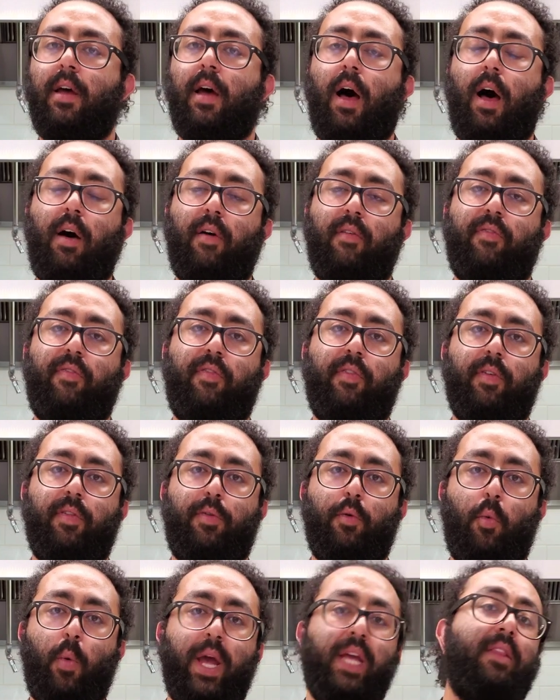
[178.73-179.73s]
of
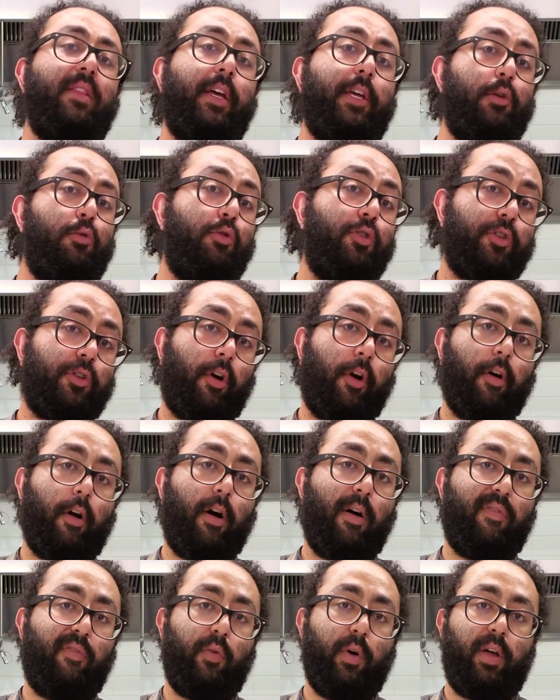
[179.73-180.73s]
the weight that you start
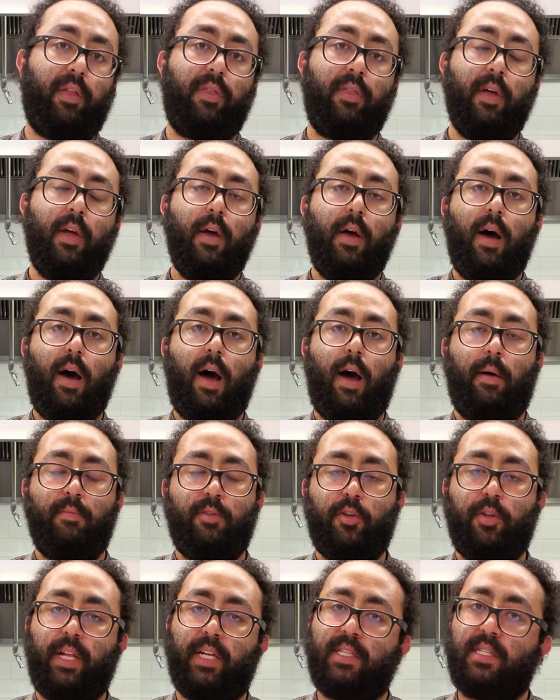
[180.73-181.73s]
off with.
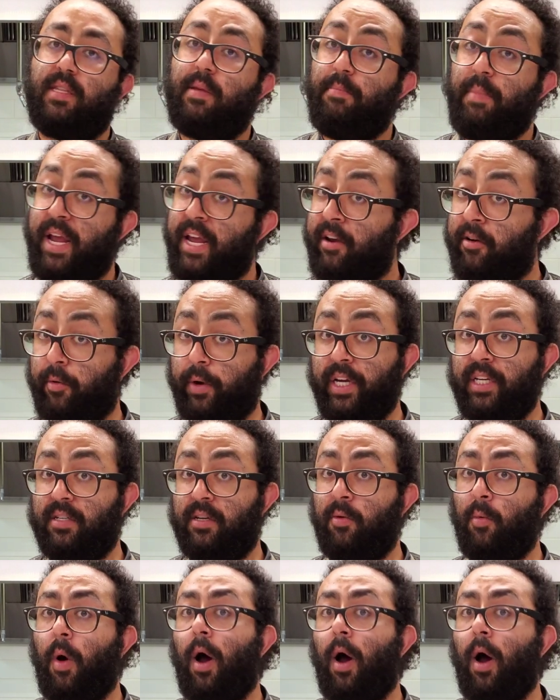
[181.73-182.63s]
So that's the main reason